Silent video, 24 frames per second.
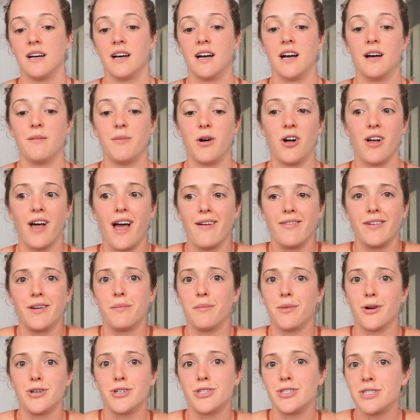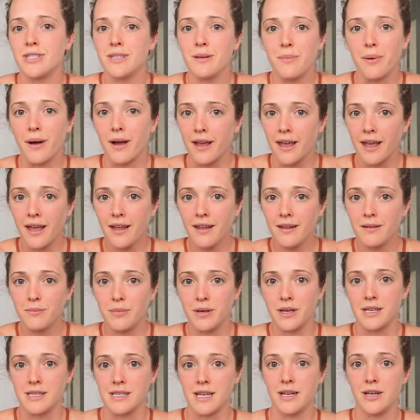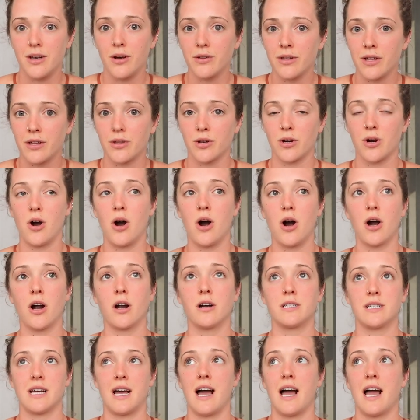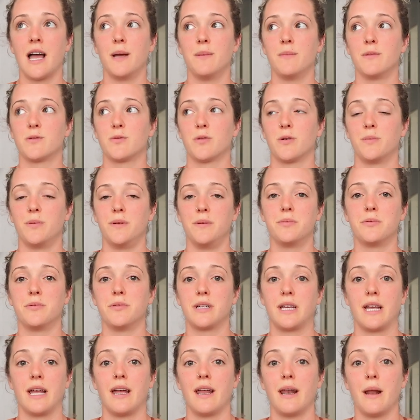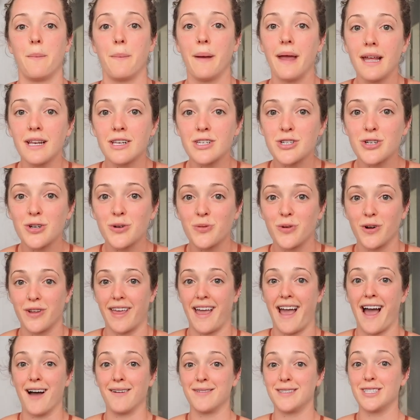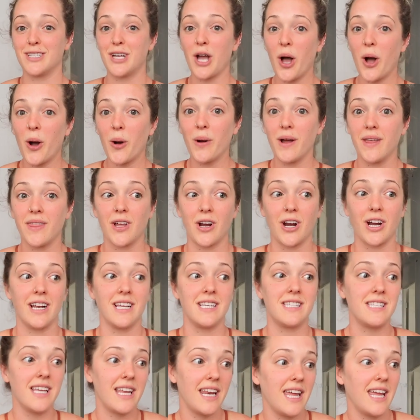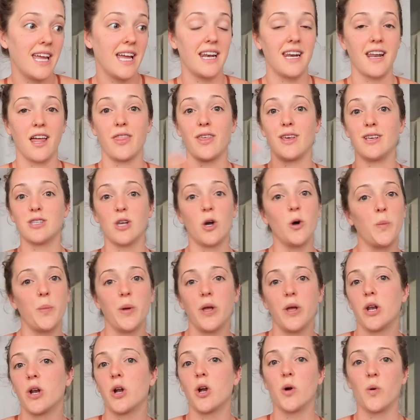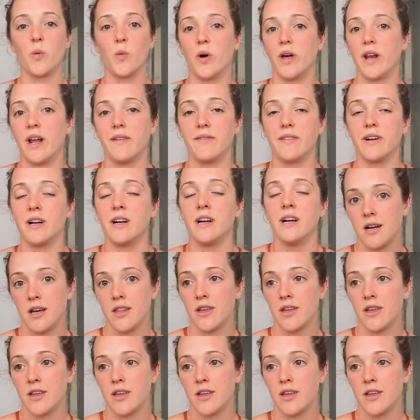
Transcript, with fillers: I'll have an emergency bucket, because I know that there are times where people get in a pinch where they have to go and they're in a city and nothing's open or whatever.